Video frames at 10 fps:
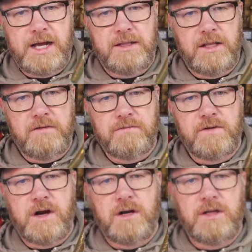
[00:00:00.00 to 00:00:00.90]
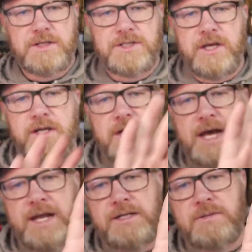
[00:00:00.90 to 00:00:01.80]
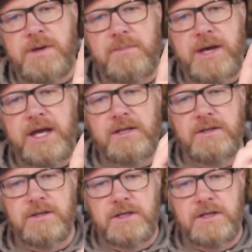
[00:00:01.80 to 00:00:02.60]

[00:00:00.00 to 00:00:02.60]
I love garlic scent added to my bait.